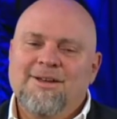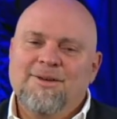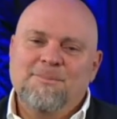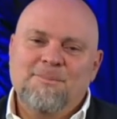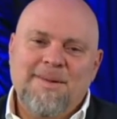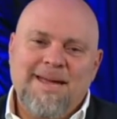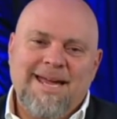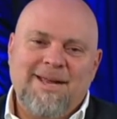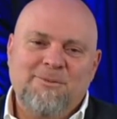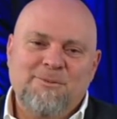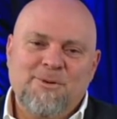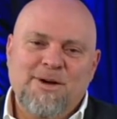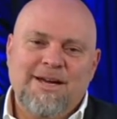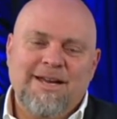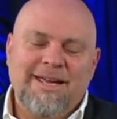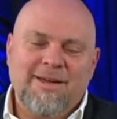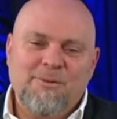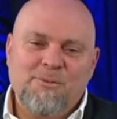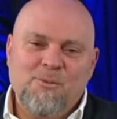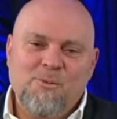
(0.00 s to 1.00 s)
Man, what
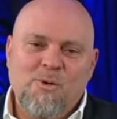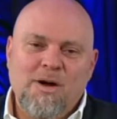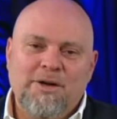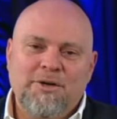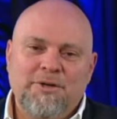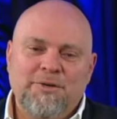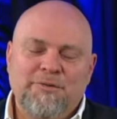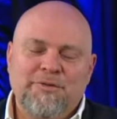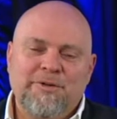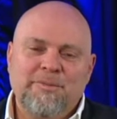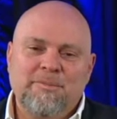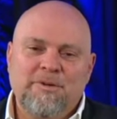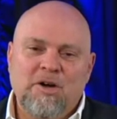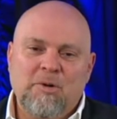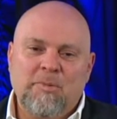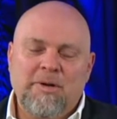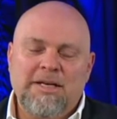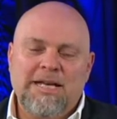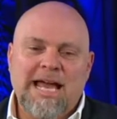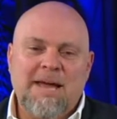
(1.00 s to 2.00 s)
a wonderful
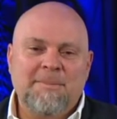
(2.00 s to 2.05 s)
moment.